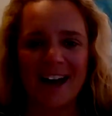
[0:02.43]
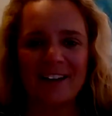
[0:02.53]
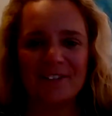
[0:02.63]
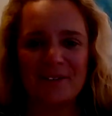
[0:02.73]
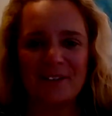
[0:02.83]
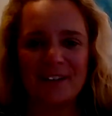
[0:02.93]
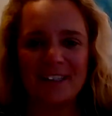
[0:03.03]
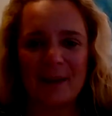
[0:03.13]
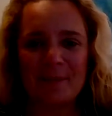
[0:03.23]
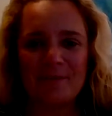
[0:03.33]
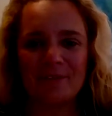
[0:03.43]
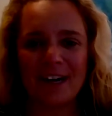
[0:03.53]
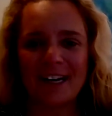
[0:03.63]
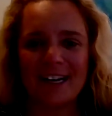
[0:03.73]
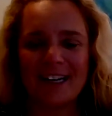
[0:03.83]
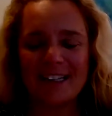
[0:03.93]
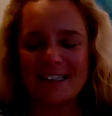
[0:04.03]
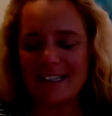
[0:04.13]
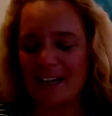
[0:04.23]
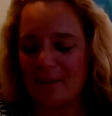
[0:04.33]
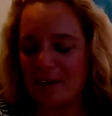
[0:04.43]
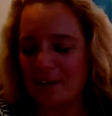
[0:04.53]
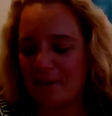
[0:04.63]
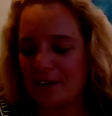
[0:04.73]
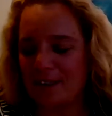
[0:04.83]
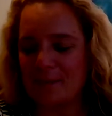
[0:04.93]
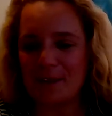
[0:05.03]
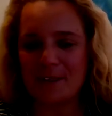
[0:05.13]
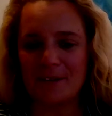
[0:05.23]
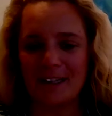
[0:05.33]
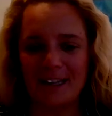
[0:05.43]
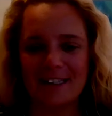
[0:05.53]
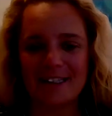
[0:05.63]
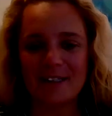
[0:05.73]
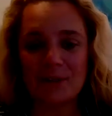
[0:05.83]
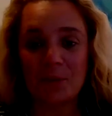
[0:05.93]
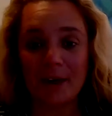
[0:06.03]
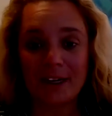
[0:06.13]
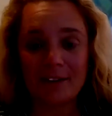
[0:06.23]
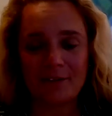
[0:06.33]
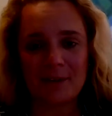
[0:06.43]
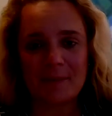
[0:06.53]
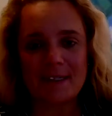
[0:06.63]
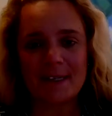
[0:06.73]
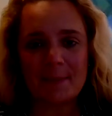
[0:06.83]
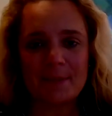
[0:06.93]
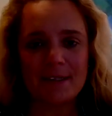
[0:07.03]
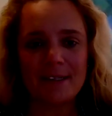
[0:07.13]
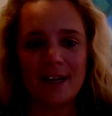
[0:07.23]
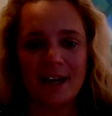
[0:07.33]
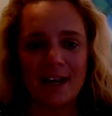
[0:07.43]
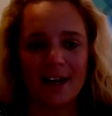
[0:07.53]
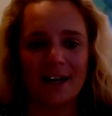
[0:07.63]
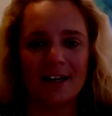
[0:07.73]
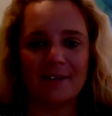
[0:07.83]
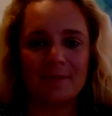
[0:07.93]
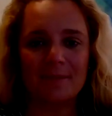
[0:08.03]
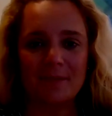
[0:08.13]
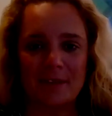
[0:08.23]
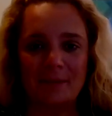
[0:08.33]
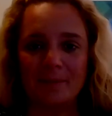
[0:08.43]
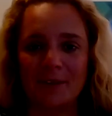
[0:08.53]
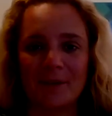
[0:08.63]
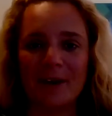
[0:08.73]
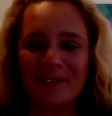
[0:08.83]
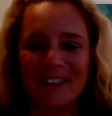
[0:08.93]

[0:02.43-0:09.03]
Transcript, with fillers: Hi everyone, happy Friday. Today we are going to be doing lesson 20 from SIPPS. Um, so here we go.